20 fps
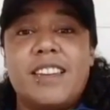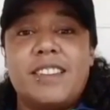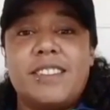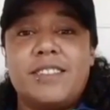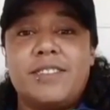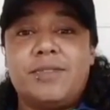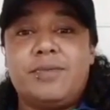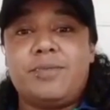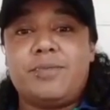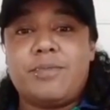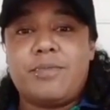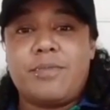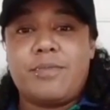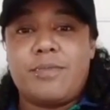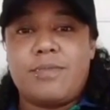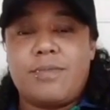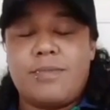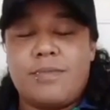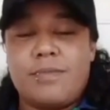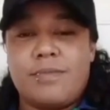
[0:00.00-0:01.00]

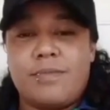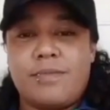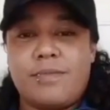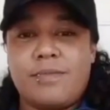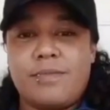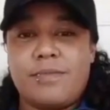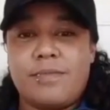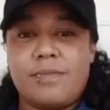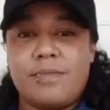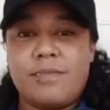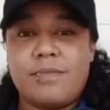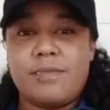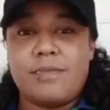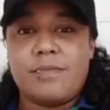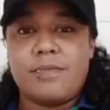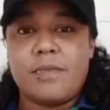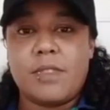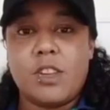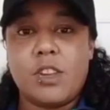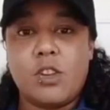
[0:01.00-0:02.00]

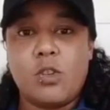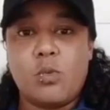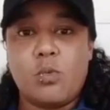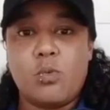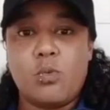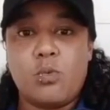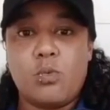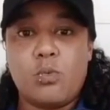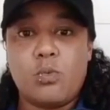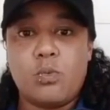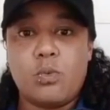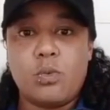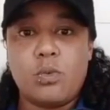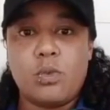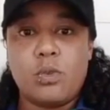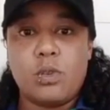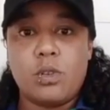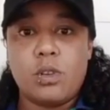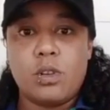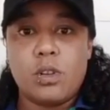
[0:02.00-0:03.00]

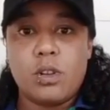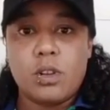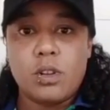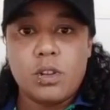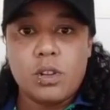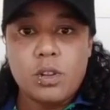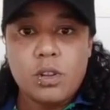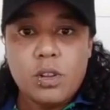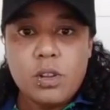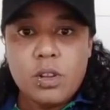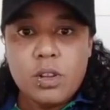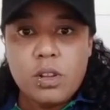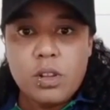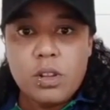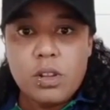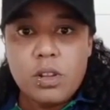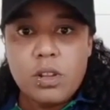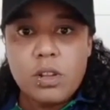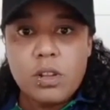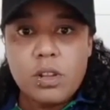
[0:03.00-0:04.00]

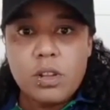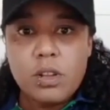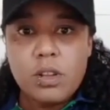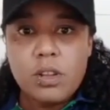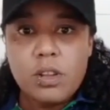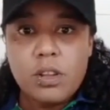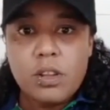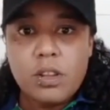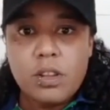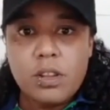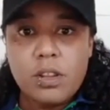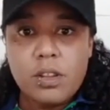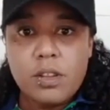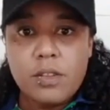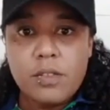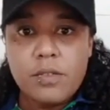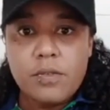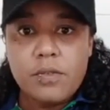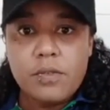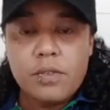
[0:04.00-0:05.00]

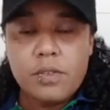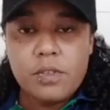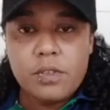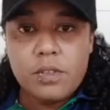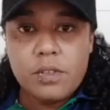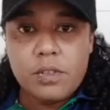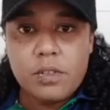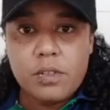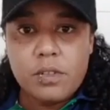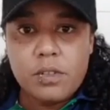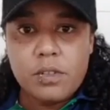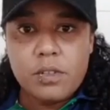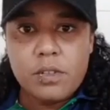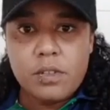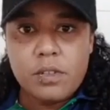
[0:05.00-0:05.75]
No words are spoken by the person on screen.